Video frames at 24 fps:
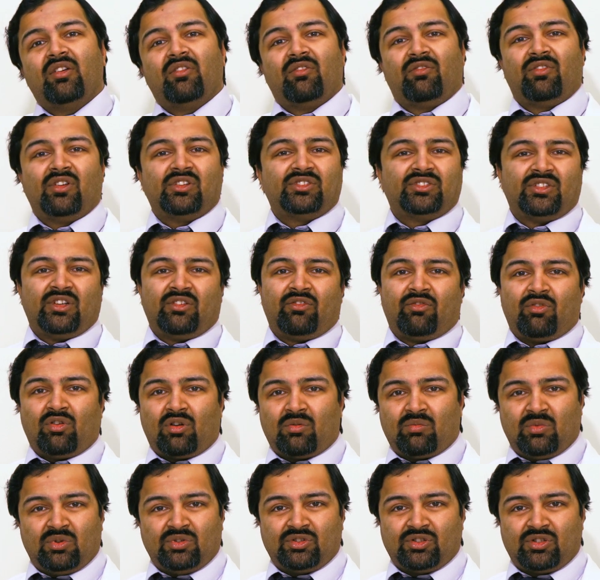First and
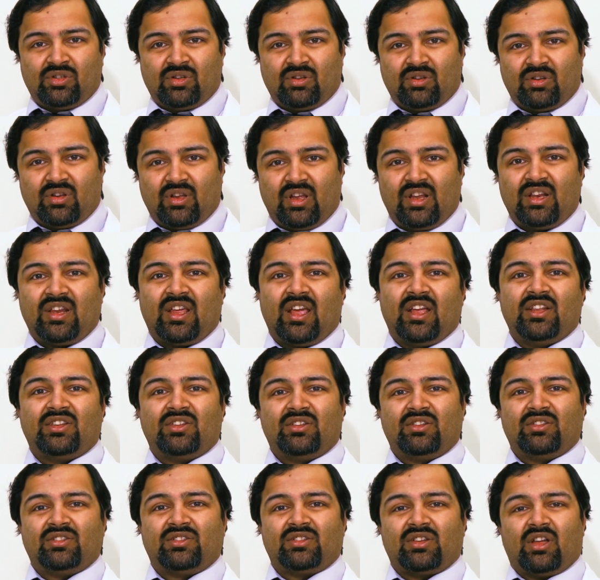foremost, in
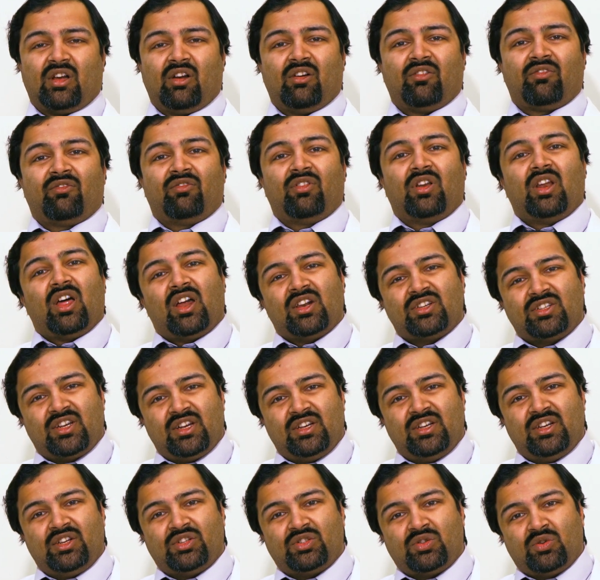cases of large
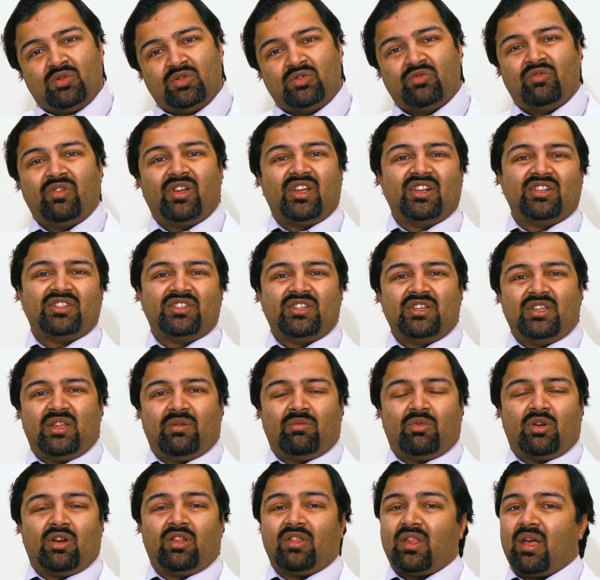kidney stones, we can see
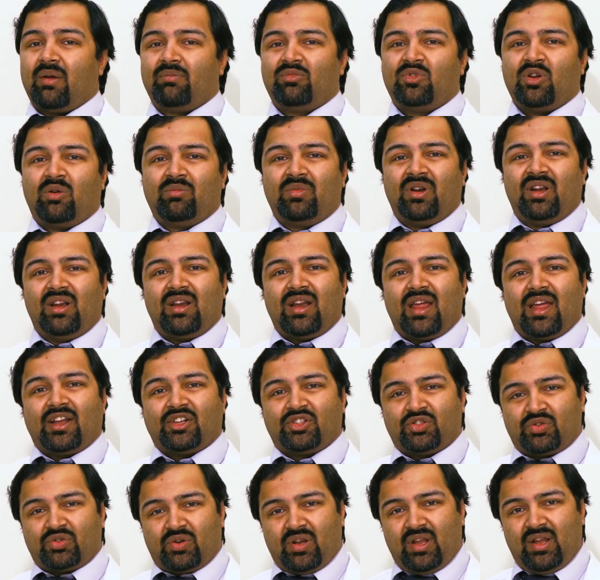them on an abdominal
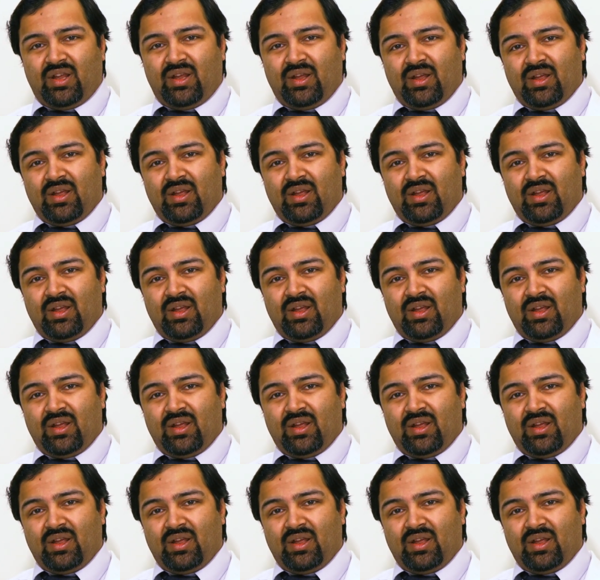X-ray.